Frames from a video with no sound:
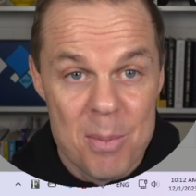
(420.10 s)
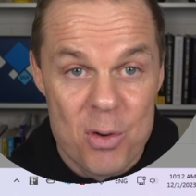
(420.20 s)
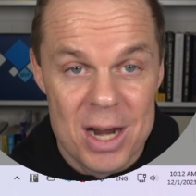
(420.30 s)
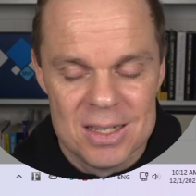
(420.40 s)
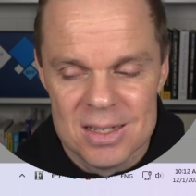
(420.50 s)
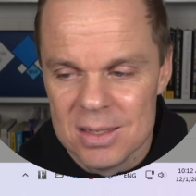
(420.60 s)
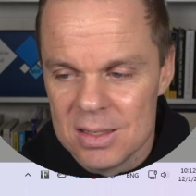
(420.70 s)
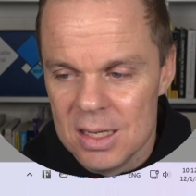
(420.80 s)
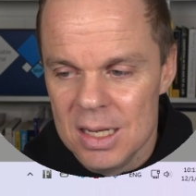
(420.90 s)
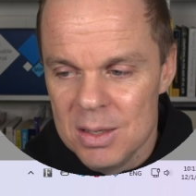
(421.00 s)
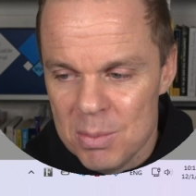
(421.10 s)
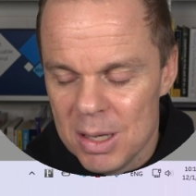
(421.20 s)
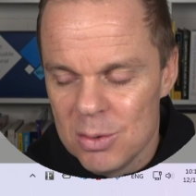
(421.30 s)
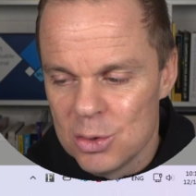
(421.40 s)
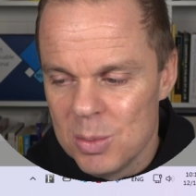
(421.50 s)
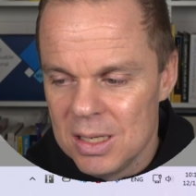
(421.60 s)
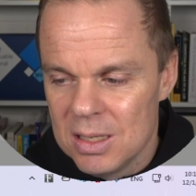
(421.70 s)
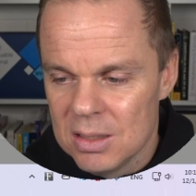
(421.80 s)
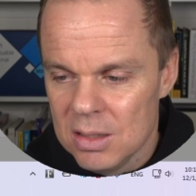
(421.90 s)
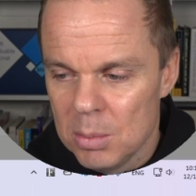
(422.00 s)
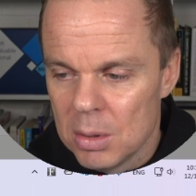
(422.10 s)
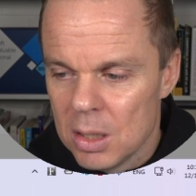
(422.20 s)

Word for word: practices in Power Automate Desktop.